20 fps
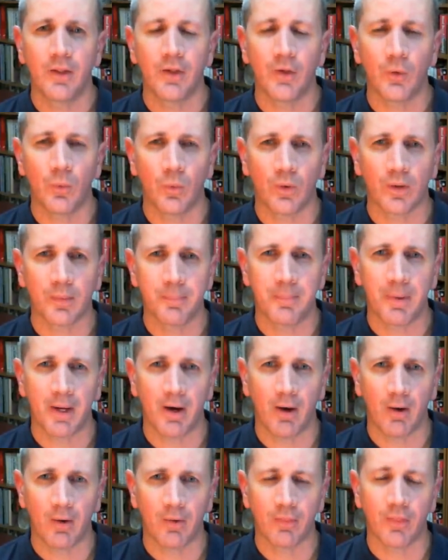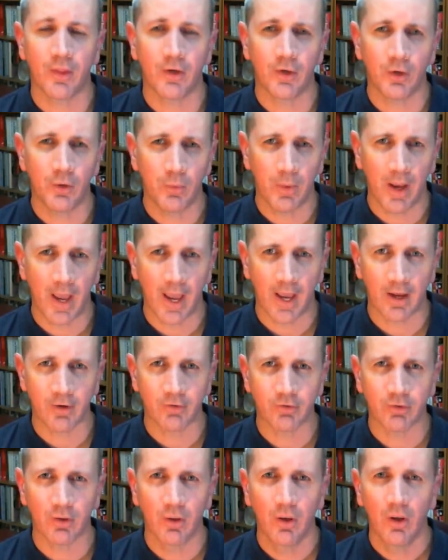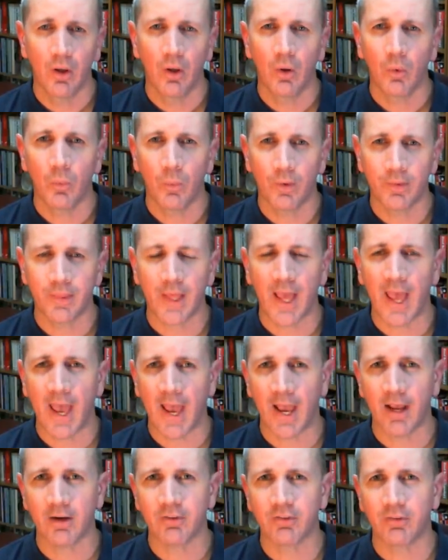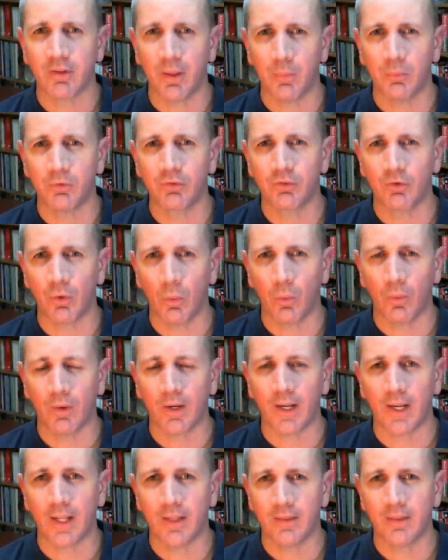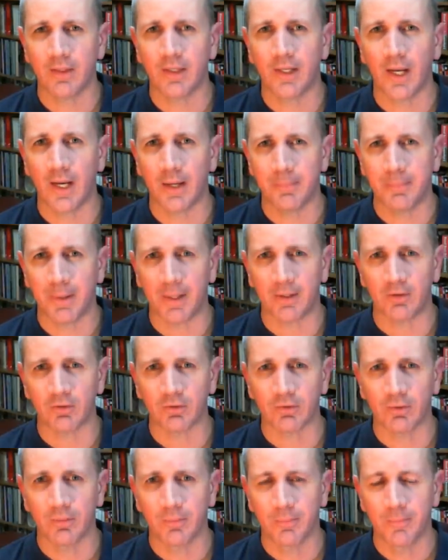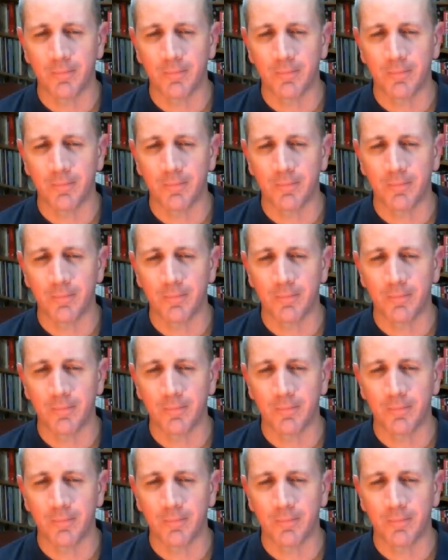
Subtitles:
you will compare the new hash with the hash that was stored in the database.